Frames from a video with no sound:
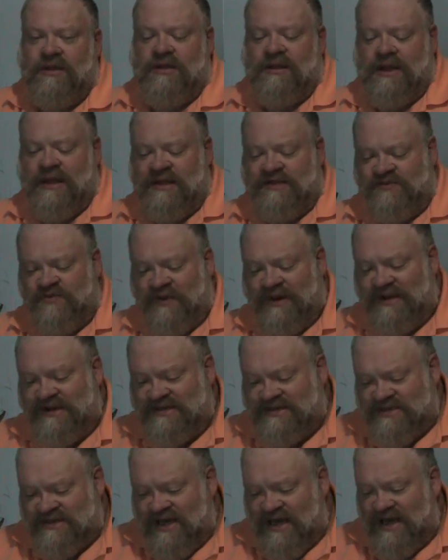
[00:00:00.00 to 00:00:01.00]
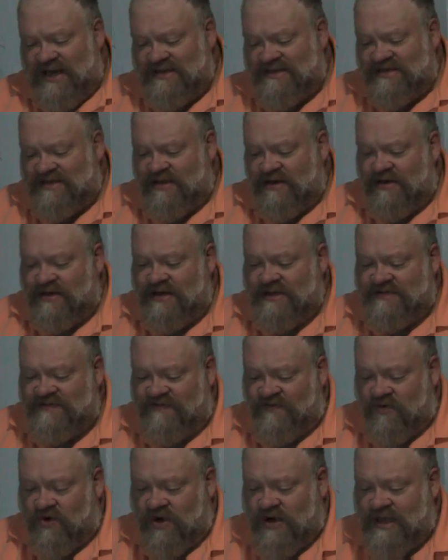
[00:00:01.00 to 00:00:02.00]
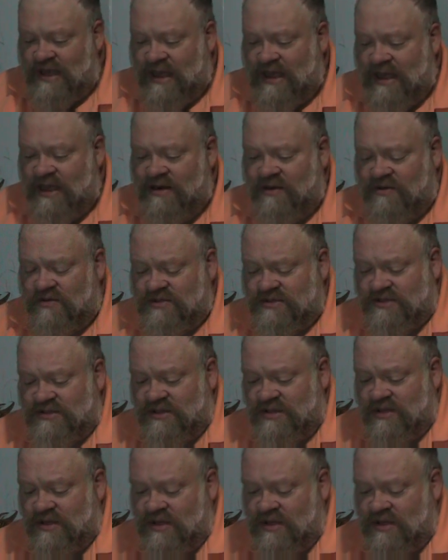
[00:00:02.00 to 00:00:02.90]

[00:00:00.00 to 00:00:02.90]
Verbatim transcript: As we discussed, there is four candles